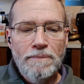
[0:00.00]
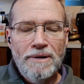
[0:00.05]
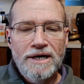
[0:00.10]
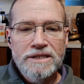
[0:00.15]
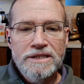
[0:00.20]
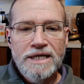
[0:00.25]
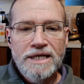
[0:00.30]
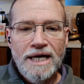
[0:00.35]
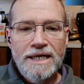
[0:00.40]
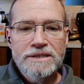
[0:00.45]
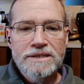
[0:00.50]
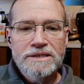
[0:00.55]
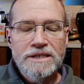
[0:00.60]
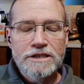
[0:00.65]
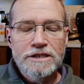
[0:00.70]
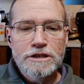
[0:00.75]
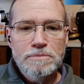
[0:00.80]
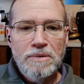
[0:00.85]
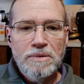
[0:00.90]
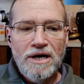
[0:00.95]
Google
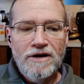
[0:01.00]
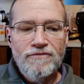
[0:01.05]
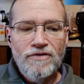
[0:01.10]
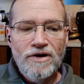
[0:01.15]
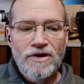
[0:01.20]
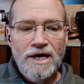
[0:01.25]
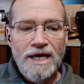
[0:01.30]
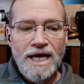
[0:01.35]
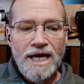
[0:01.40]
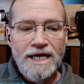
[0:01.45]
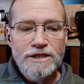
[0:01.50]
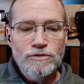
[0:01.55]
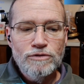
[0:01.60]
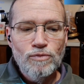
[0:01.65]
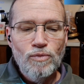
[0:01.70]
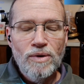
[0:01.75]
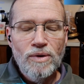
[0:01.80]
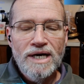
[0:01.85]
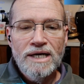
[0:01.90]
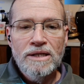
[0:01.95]
Podcasts, and
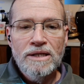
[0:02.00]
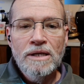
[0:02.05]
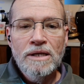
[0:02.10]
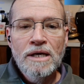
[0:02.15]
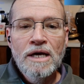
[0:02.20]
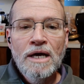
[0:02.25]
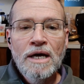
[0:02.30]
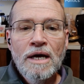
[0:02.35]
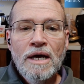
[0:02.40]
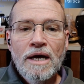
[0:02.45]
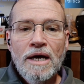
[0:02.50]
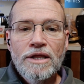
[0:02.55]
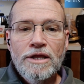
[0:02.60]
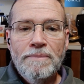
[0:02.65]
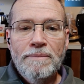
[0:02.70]
Spotify as well.